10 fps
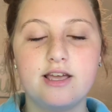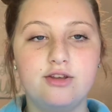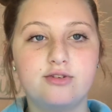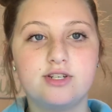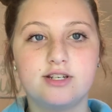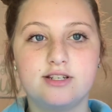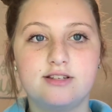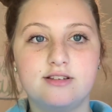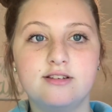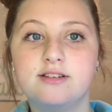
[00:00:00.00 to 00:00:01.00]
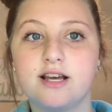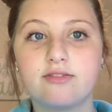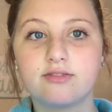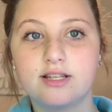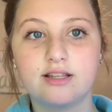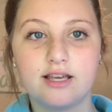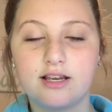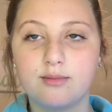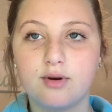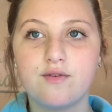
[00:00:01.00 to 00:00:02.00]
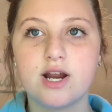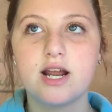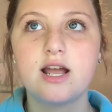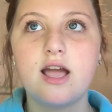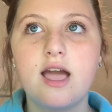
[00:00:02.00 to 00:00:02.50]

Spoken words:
you should definitely like come over.